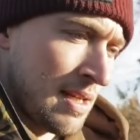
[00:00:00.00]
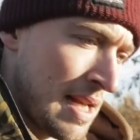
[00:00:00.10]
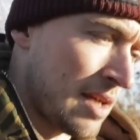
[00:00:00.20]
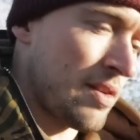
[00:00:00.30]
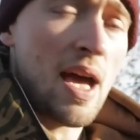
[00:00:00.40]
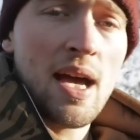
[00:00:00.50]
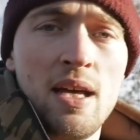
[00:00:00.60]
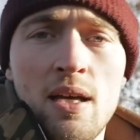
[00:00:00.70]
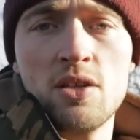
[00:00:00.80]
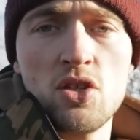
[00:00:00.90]
Click on that,
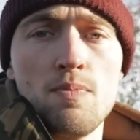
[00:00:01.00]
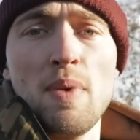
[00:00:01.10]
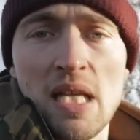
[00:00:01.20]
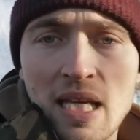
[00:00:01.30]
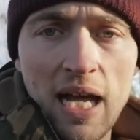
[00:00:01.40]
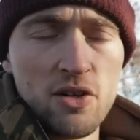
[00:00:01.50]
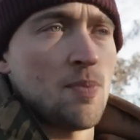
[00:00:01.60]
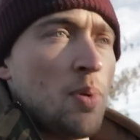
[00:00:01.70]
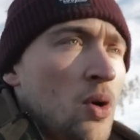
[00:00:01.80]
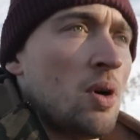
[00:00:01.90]
submit your catch
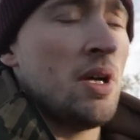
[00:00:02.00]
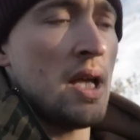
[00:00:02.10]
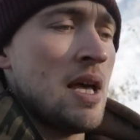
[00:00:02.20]
report,